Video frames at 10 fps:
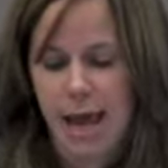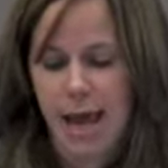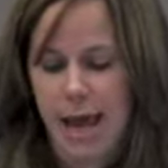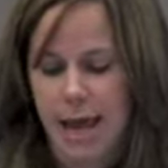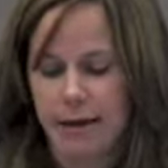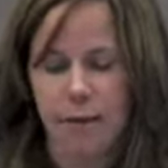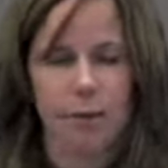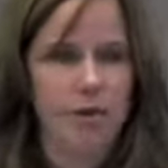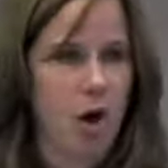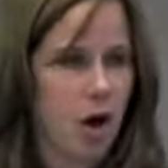and
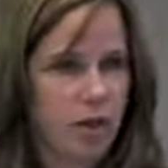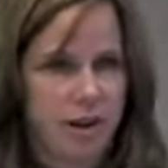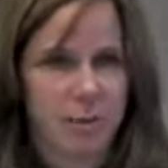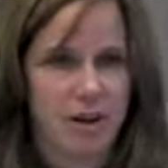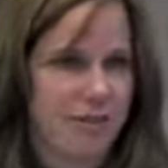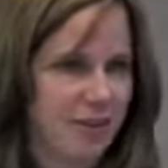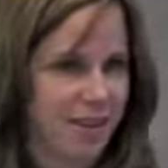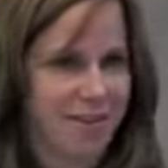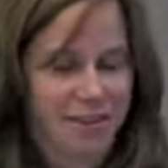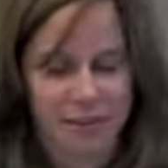with all the
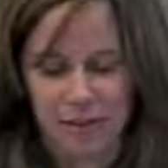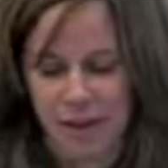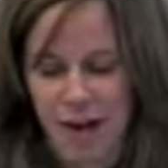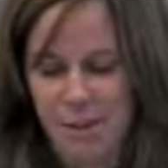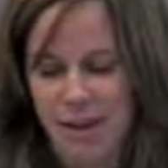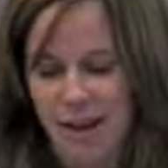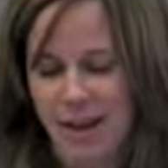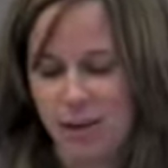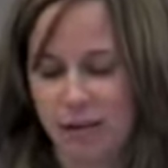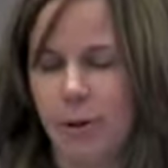demographics I just described,
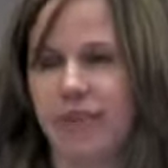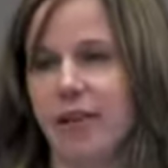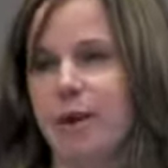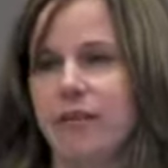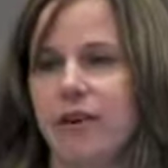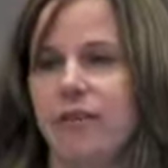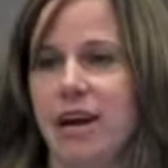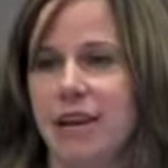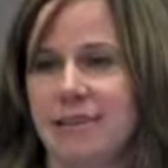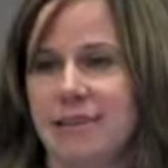and here's a quick summary of our
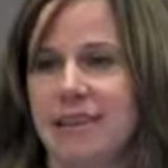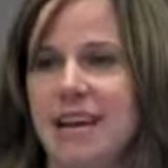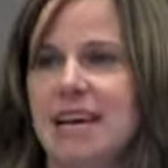findings.